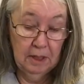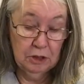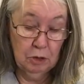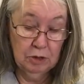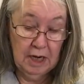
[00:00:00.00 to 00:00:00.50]

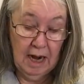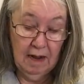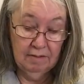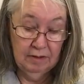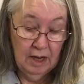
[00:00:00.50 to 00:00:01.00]
It's good to
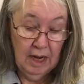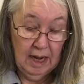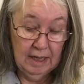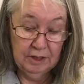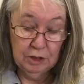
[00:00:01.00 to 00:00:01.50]
have,
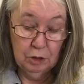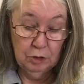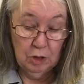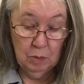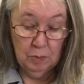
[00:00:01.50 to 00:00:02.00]
and it's a
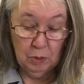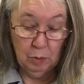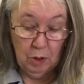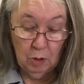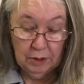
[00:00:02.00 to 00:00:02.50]
good notebook.
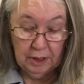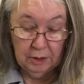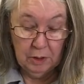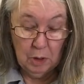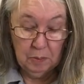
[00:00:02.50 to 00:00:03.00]
We all need a
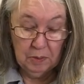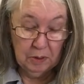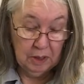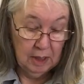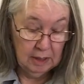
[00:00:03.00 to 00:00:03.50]
notebook.